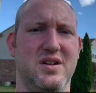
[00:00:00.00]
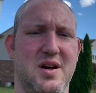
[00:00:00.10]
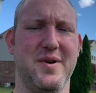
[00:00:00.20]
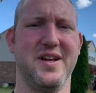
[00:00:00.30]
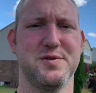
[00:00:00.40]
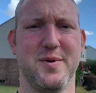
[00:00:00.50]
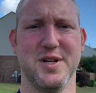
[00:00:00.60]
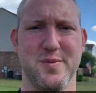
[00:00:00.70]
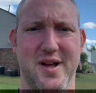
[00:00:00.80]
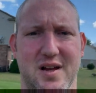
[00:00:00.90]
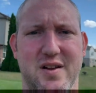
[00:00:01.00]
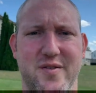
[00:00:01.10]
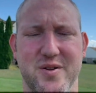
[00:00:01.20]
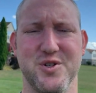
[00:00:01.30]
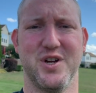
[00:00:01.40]
not been experienced by a lot of
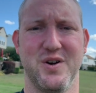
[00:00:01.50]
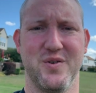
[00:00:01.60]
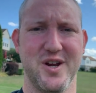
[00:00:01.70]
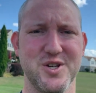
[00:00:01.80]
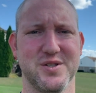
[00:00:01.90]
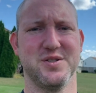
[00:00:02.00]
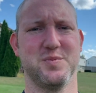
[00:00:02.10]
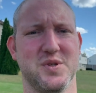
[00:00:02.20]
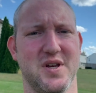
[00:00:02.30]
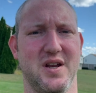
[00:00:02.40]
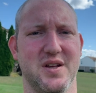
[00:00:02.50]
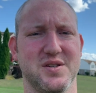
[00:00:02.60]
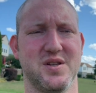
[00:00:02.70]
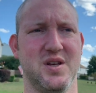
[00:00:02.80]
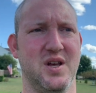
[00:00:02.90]
other generations beside
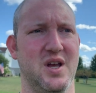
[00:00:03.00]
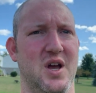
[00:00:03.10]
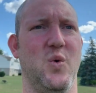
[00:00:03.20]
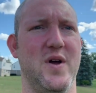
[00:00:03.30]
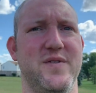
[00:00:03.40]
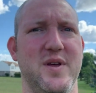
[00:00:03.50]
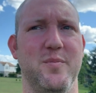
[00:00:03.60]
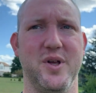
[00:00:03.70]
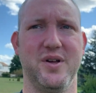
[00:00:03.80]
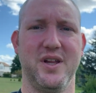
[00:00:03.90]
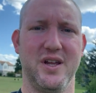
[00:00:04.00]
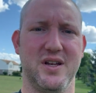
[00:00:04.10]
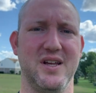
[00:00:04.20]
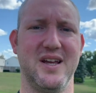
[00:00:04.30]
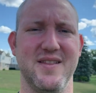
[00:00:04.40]
us. We have the ability
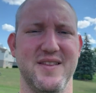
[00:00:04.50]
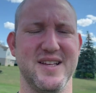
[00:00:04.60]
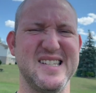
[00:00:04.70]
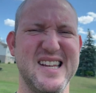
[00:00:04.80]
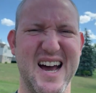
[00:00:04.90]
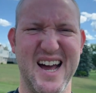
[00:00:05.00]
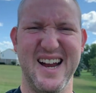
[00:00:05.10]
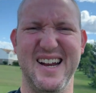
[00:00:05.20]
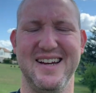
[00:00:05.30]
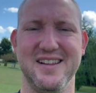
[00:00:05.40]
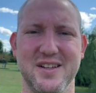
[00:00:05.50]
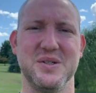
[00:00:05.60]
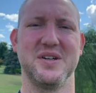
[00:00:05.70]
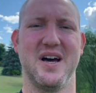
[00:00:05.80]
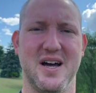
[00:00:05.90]
to get in these tiny
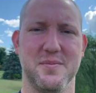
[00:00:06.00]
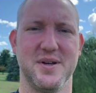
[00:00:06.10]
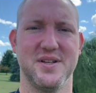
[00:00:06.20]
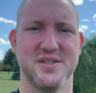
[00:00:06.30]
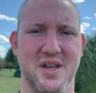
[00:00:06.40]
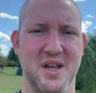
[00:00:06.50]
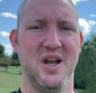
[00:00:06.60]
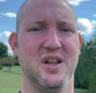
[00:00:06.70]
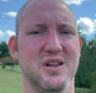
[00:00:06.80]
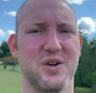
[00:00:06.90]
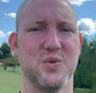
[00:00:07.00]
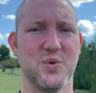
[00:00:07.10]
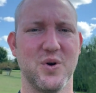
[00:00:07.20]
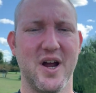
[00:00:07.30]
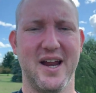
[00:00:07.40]
little cockpits, look
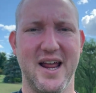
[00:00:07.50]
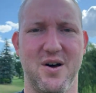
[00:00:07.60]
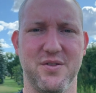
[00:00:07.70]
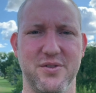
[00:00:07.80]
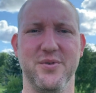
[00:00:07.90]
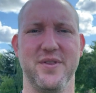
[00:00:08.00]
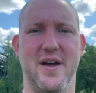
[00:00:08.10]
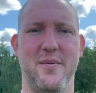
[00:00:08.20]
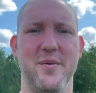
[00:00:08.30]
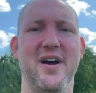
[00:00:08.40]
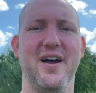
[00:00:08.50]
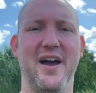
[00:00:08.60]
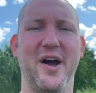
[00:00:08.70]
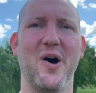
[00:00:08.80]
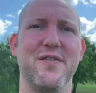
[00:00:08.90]
right out through them,
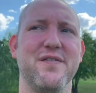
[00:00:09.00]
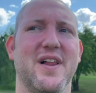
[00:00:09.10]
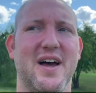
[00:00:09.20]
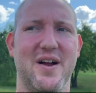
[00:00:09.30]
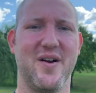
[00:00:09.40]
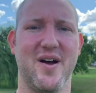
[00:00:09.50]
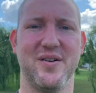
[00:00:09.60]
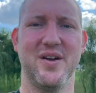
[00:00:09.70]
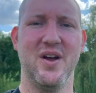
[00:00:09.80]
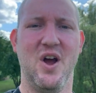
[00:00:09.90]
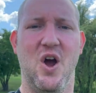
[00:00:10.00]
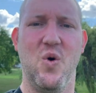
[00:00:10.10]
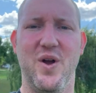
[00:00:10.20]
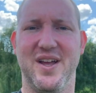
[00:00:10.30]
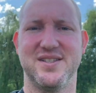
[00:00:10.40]
and go fly around.
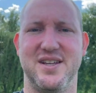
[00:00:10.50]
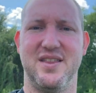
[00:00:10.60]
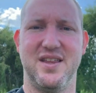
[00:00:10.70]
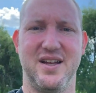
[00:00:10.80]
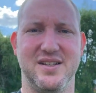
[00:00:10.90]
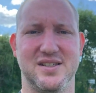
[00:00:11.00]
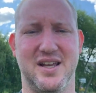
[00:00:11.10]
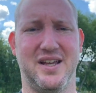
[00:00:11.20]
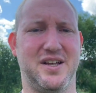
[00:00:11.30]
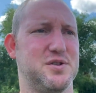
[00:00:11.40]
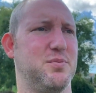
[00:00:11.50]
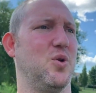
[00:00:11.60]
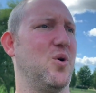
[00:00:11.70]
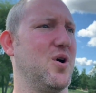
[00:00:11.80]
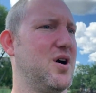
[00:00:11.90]
We can see things like
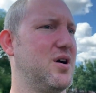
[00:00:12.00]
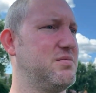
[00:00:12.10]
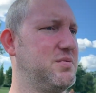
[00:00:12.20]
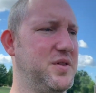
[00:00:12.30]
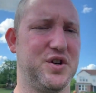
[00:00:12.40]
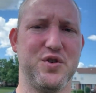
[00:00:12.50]
explore the